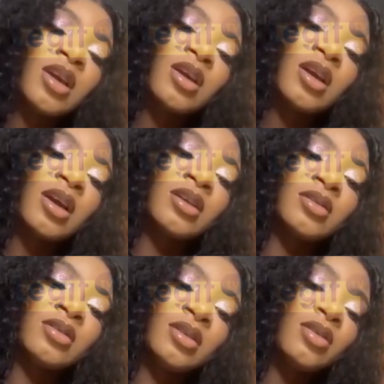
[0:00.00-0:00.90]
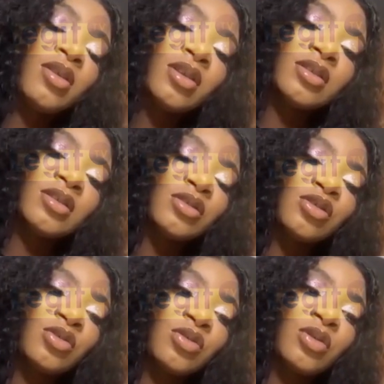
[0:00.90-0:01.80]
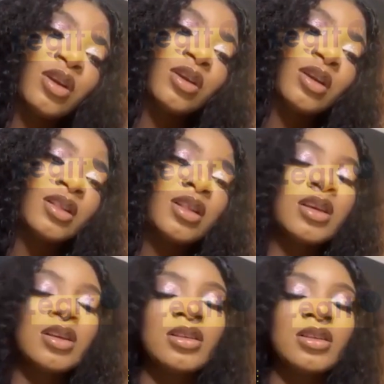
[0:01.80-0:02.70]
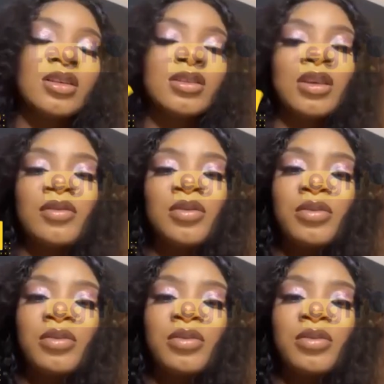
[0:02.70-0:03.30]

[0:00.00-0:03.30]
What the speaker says: And I think he deserves to win.